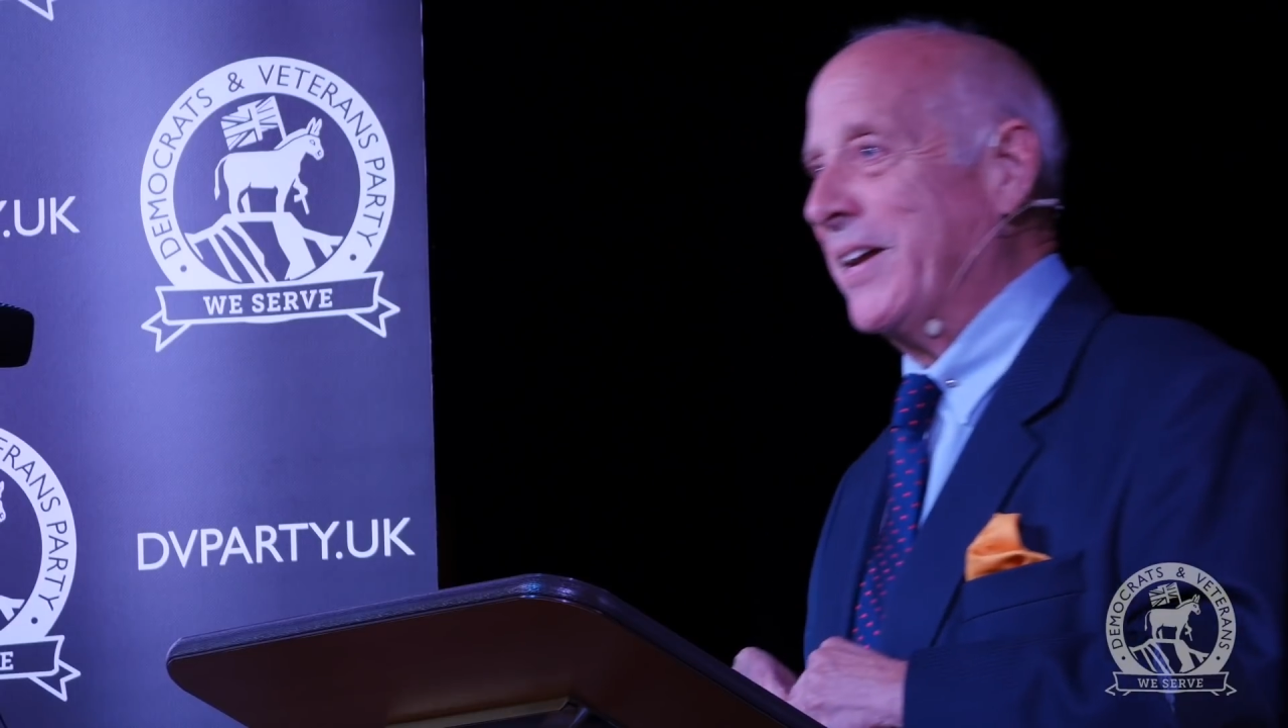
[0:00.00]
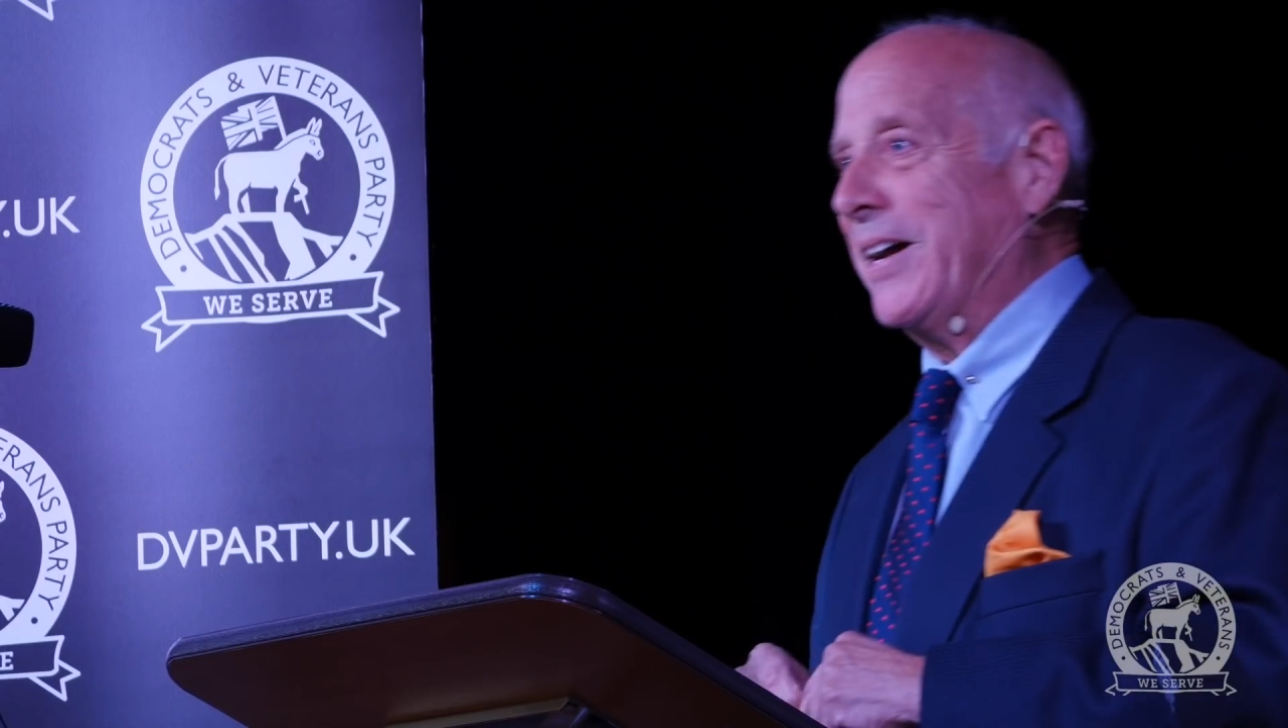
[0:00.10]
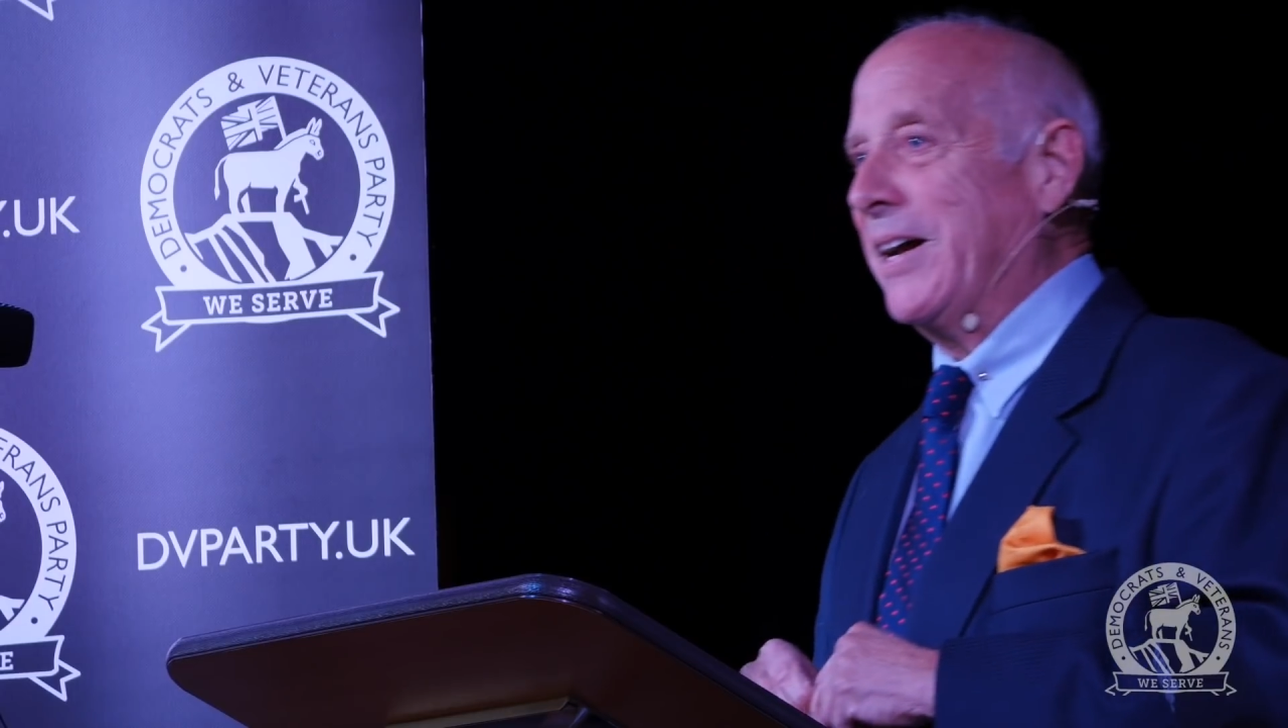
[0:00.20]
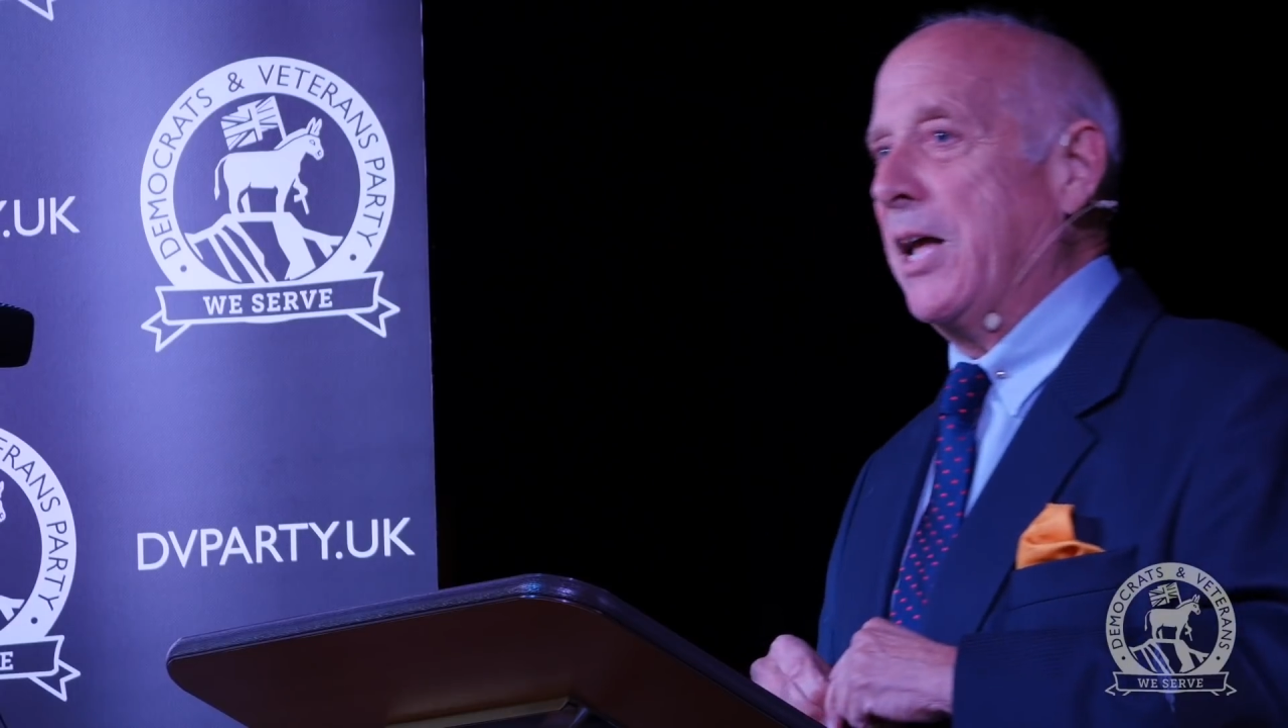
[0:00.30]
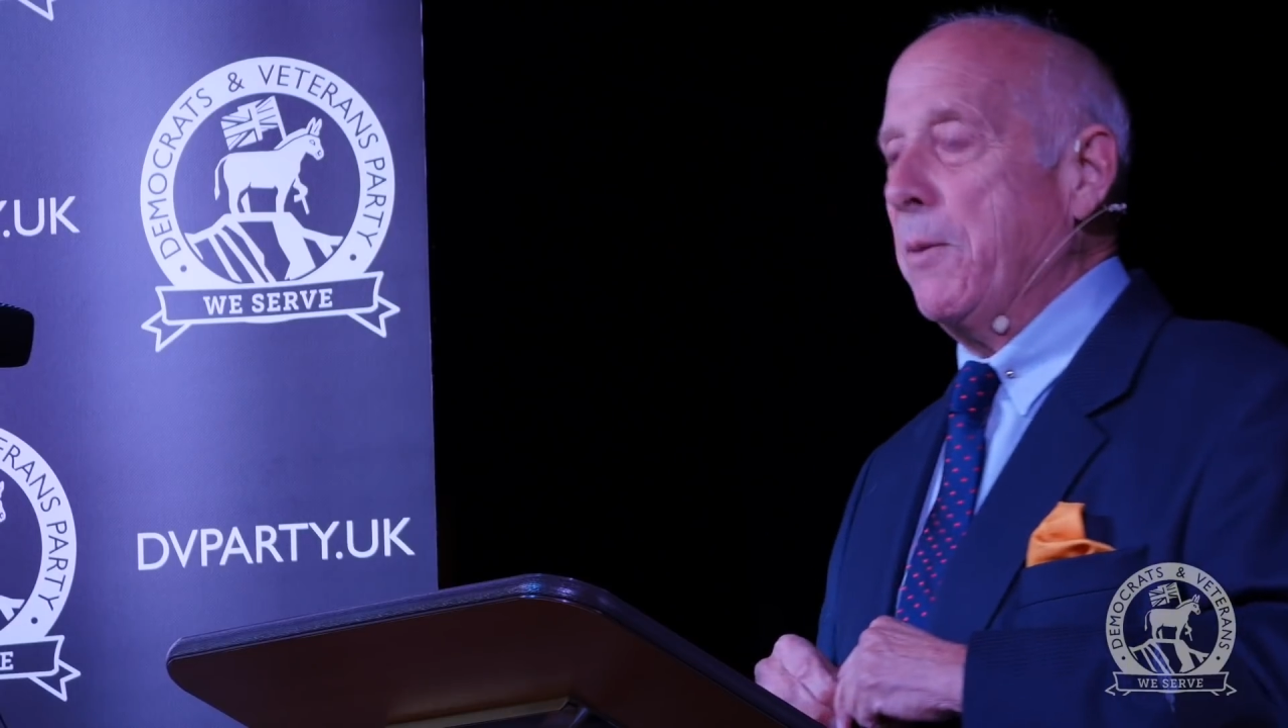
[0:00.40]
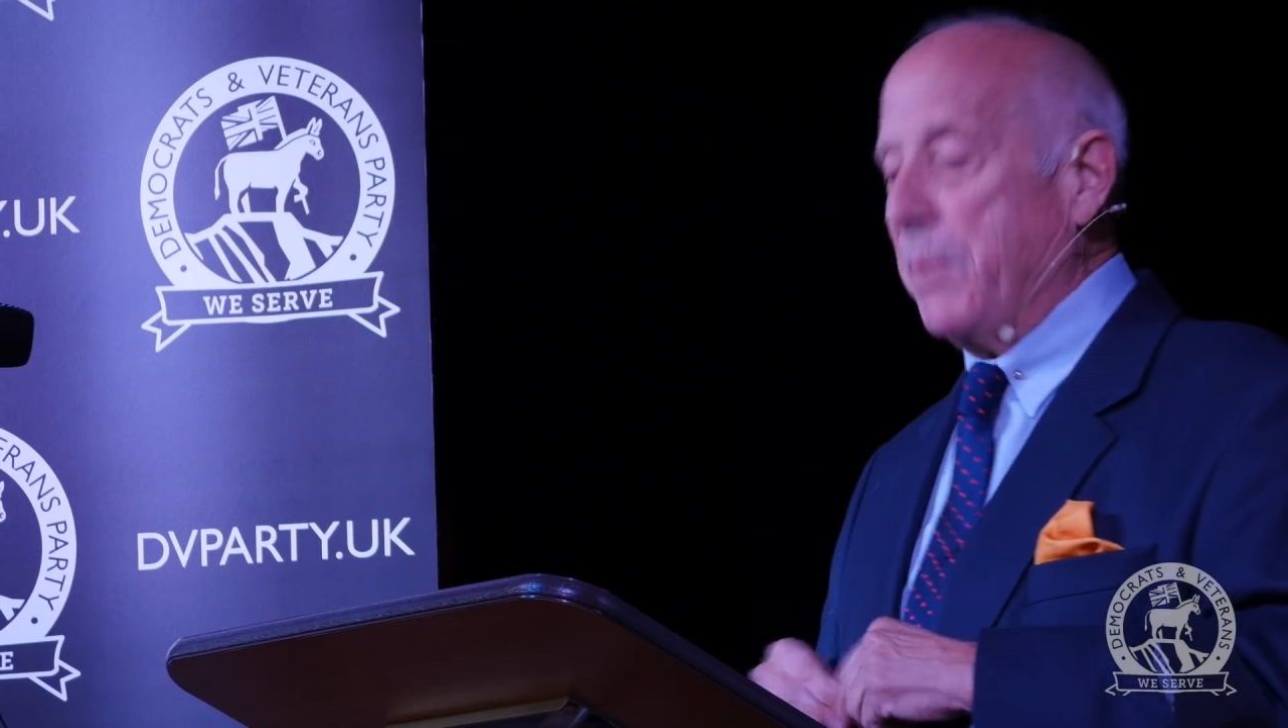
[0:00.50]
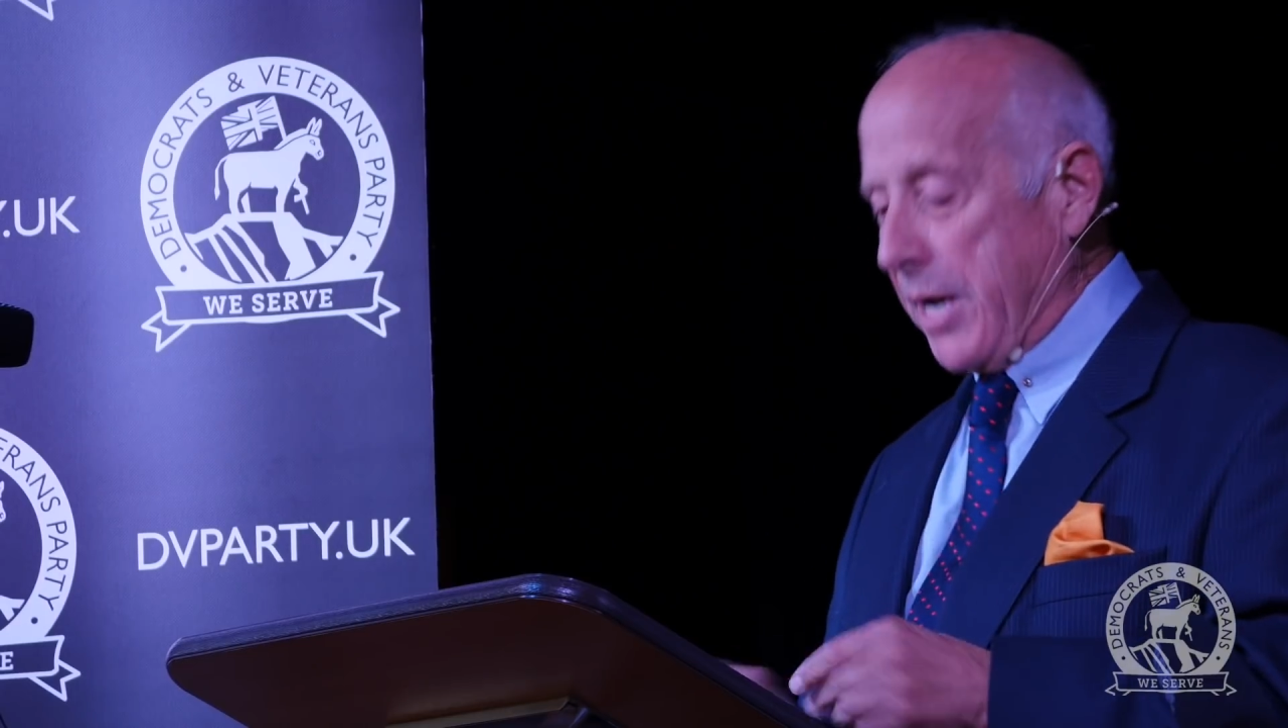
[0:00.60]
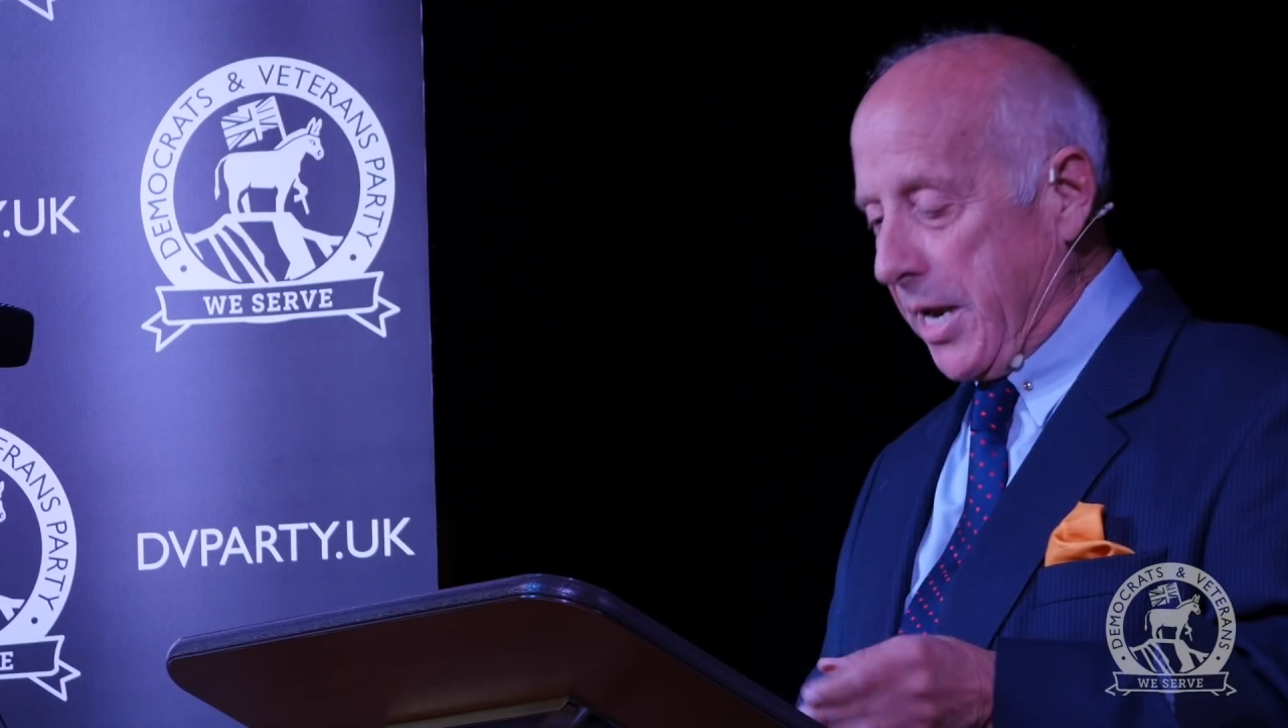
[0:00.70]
But